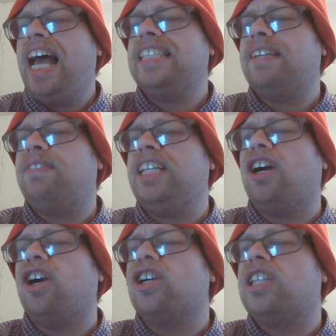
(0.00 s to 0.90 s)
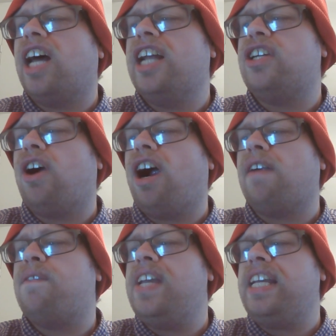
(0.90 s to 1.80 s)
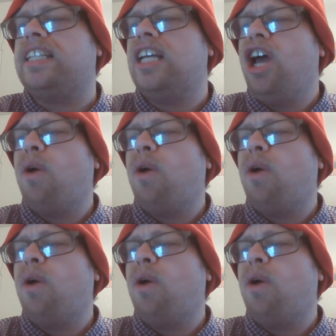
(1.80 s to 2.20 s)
as if the earth under our feet